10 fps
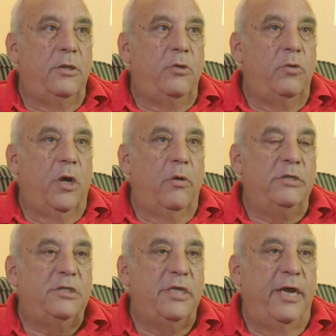You would
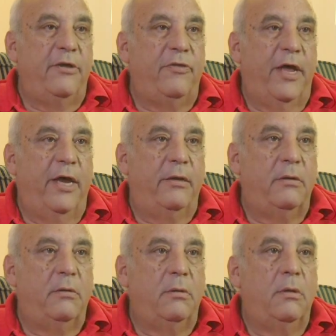always think that
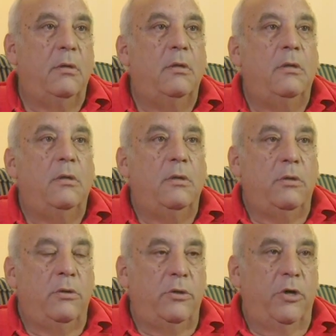
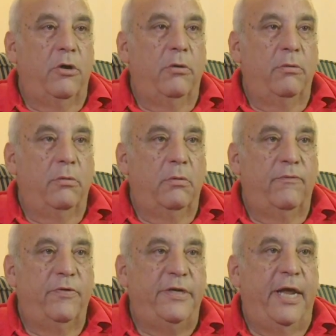your
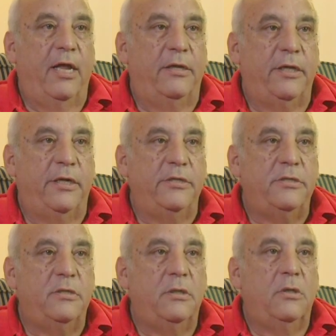
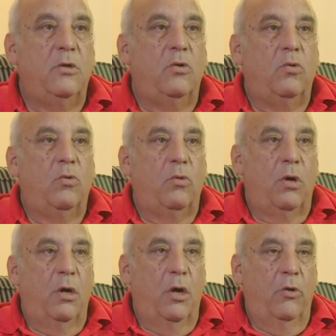fatalities
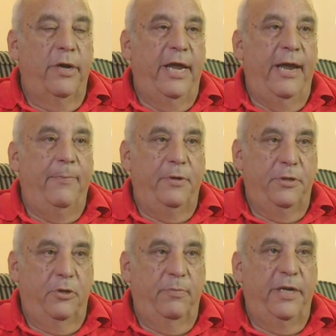only happen
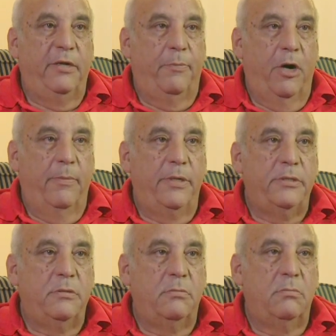to big
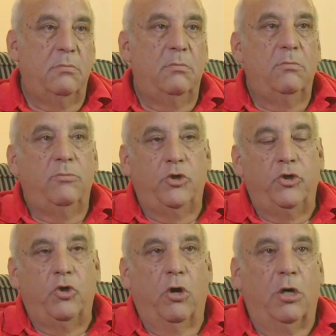departments. New
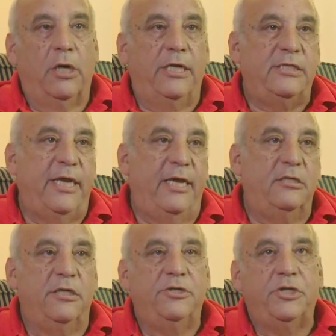York, Los
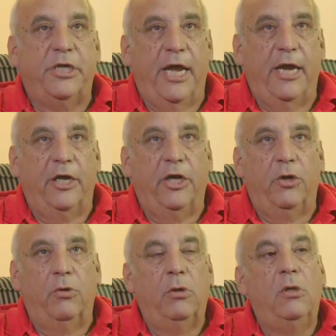Angeles,
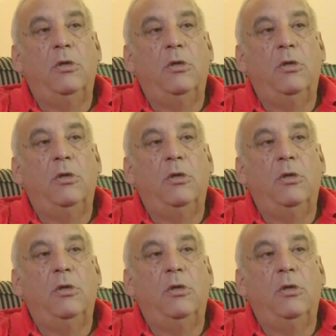Chicago,